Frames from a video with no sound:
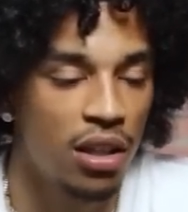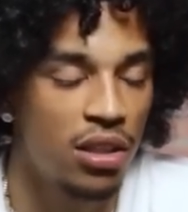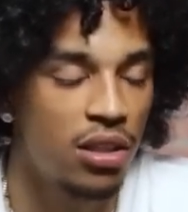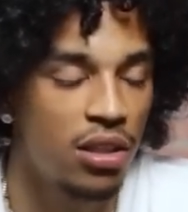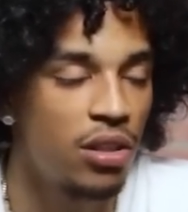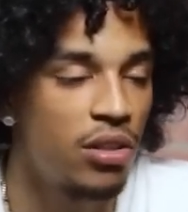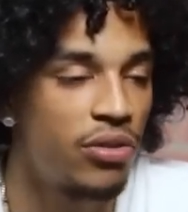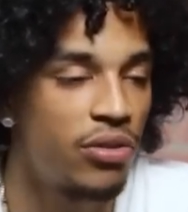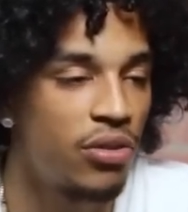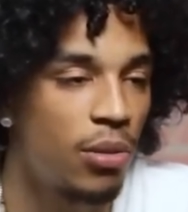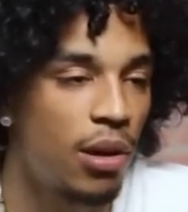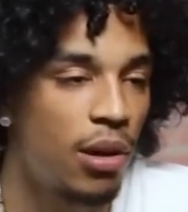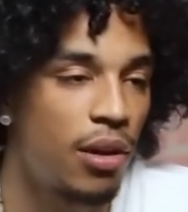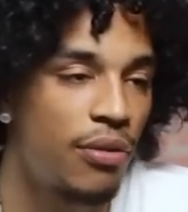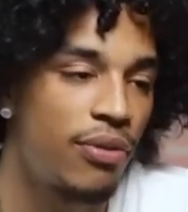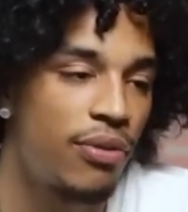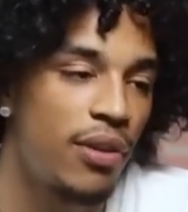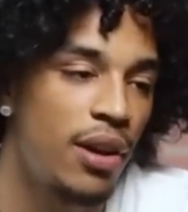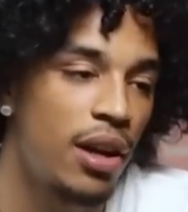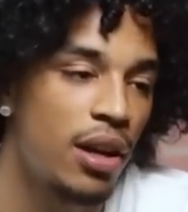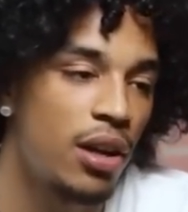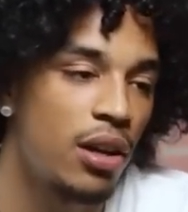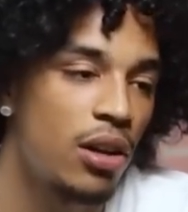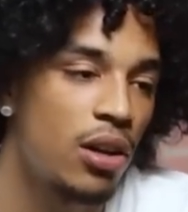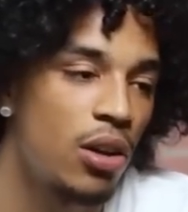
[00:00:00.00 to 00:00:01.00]
I was calling that nigga
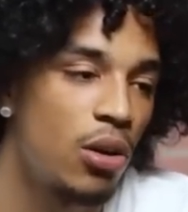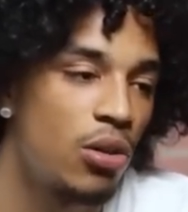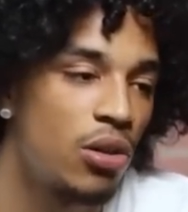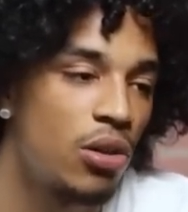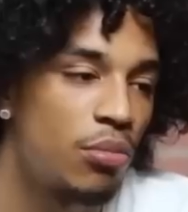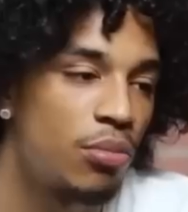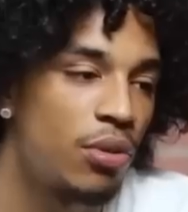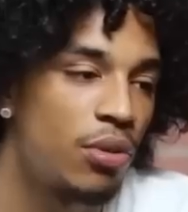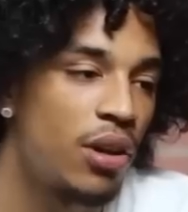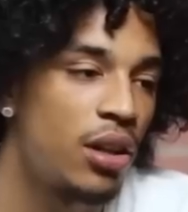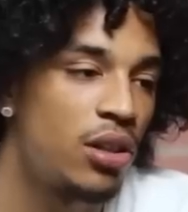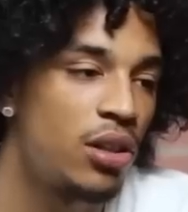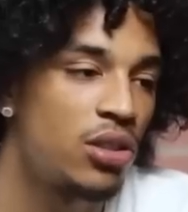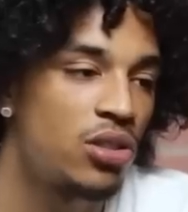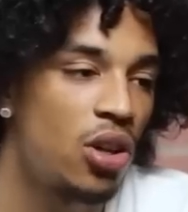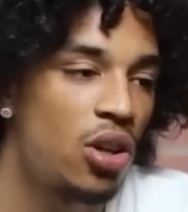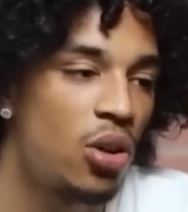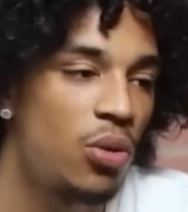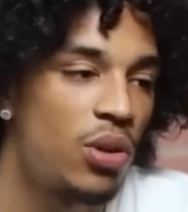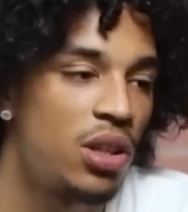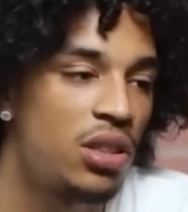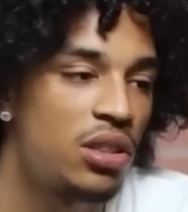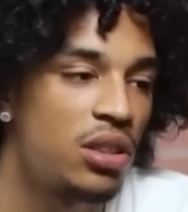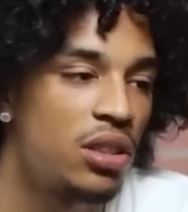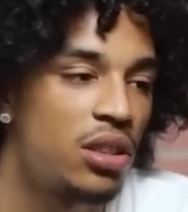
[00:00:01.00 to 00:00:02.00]
like Delaney. Brand is
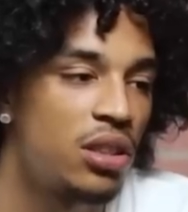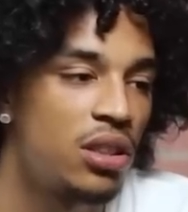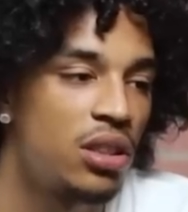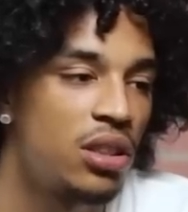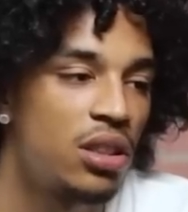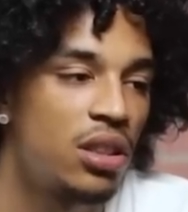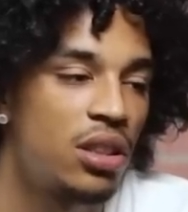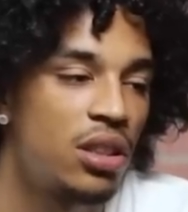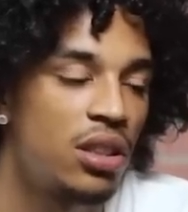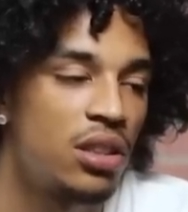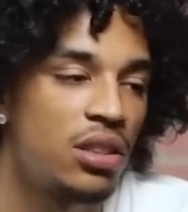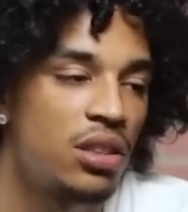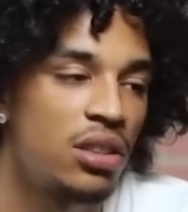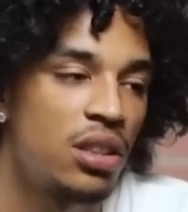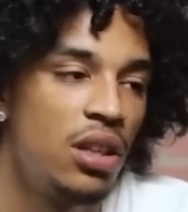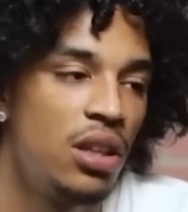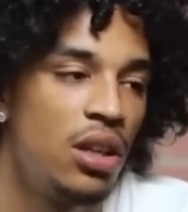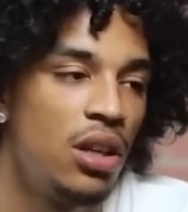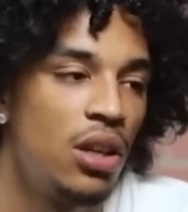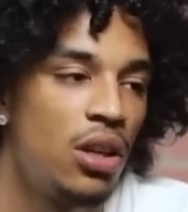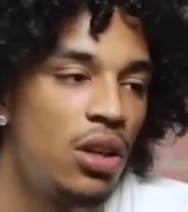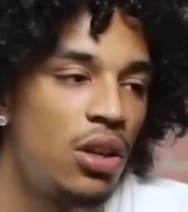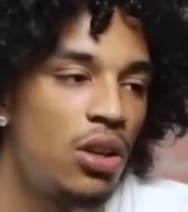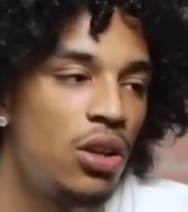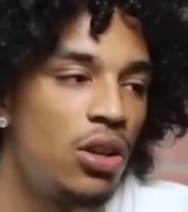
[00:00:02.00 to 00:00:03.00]
always good because
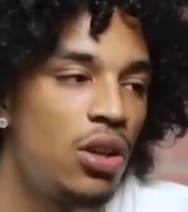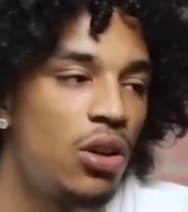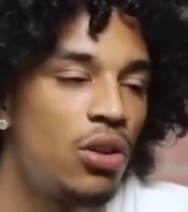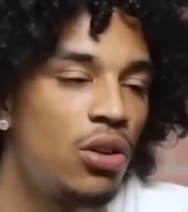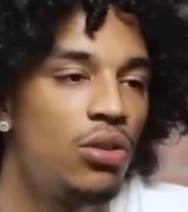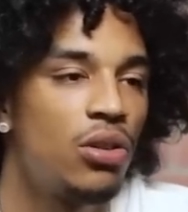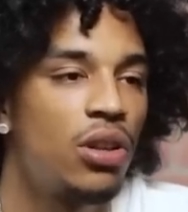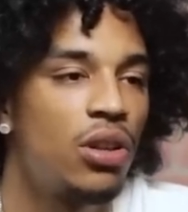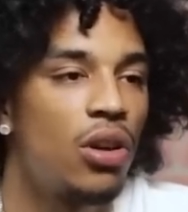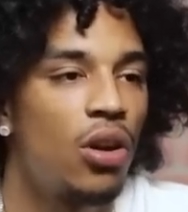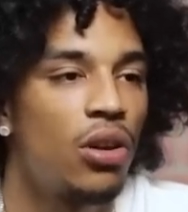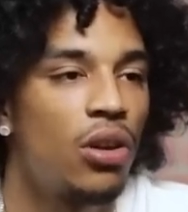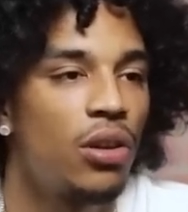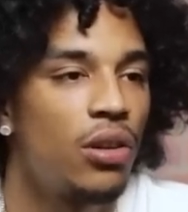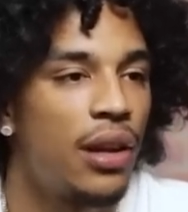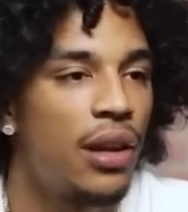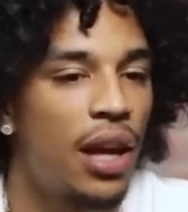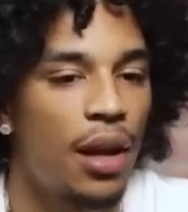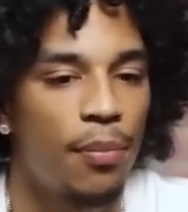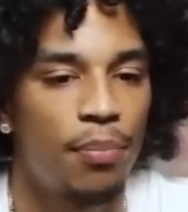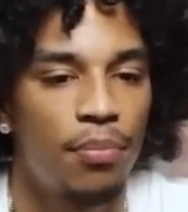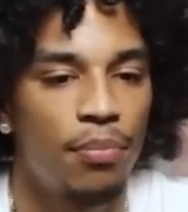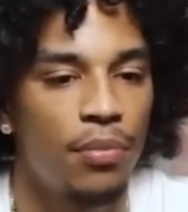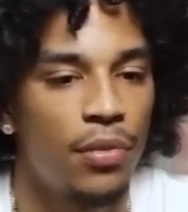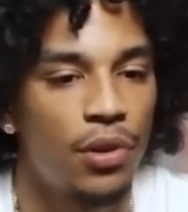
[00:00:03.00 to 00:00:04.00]
you know you can
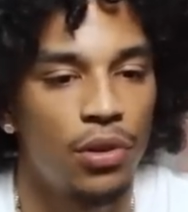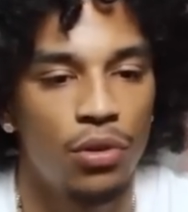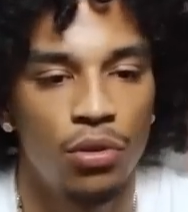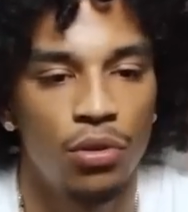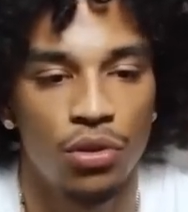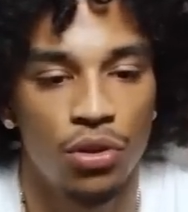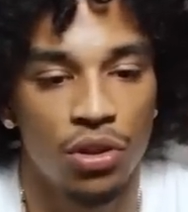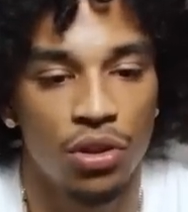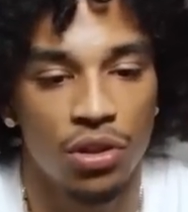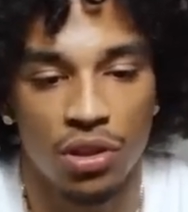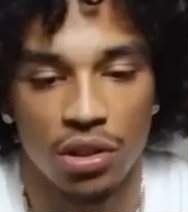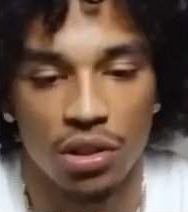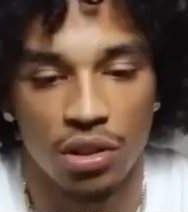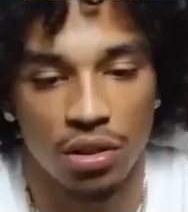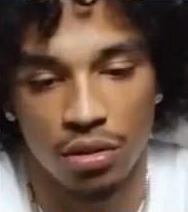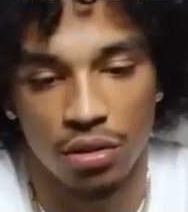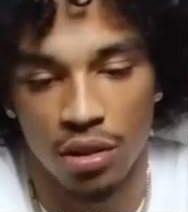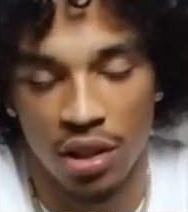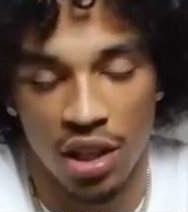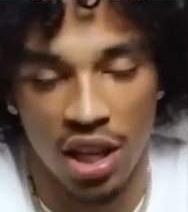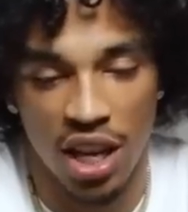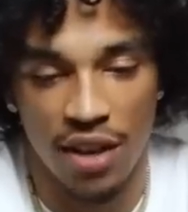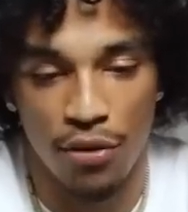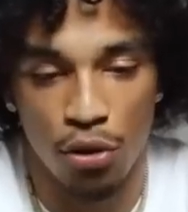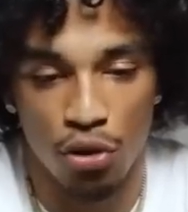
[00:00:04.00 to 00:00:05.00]
like you just
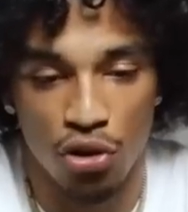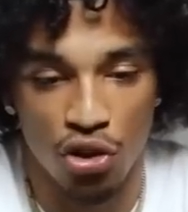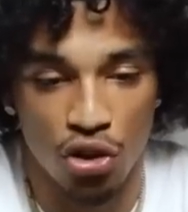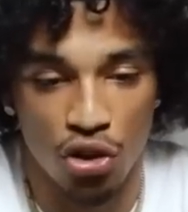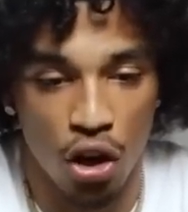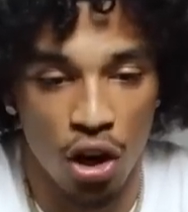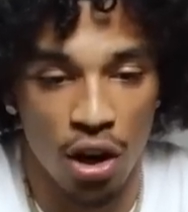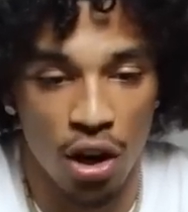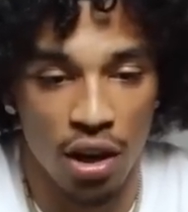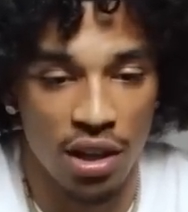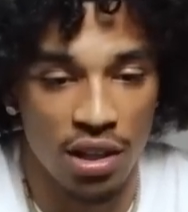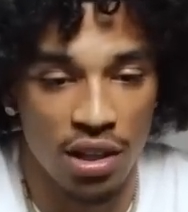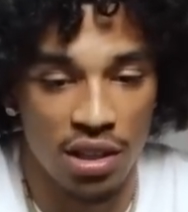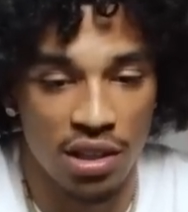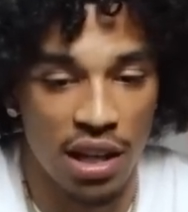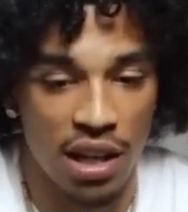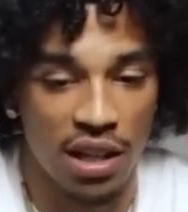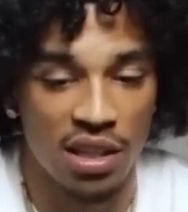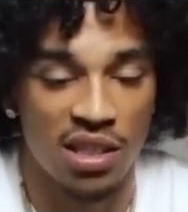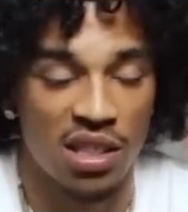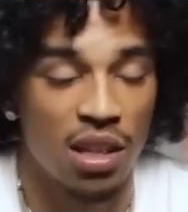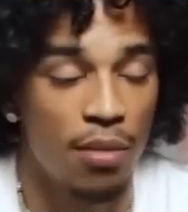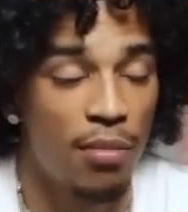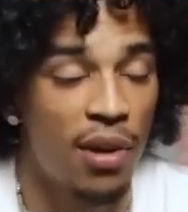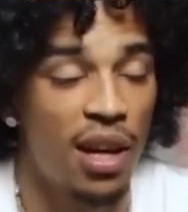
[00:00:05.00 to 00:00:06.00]
if you start it, it's like
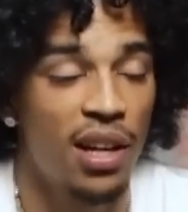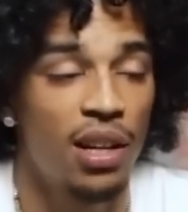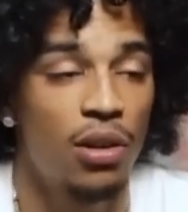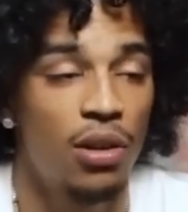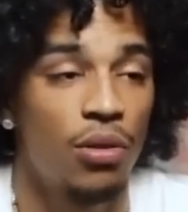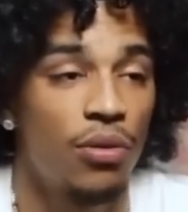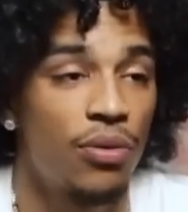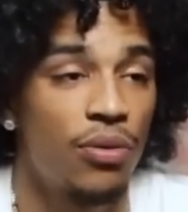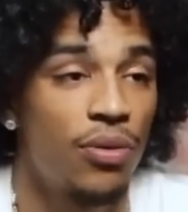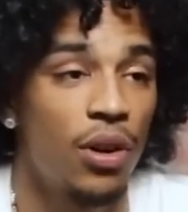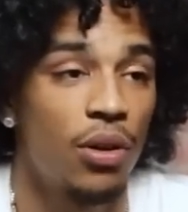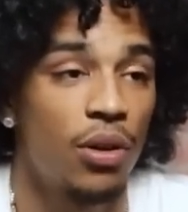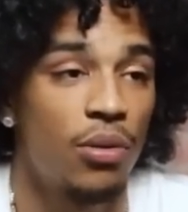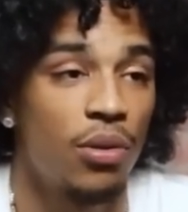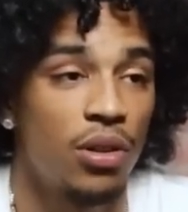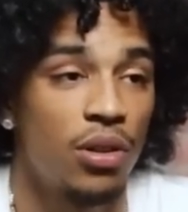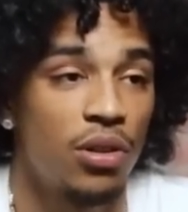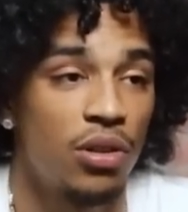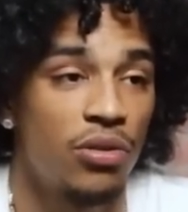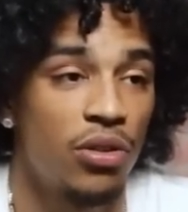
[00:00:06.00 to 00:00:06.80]
somebody gonna fuck with you.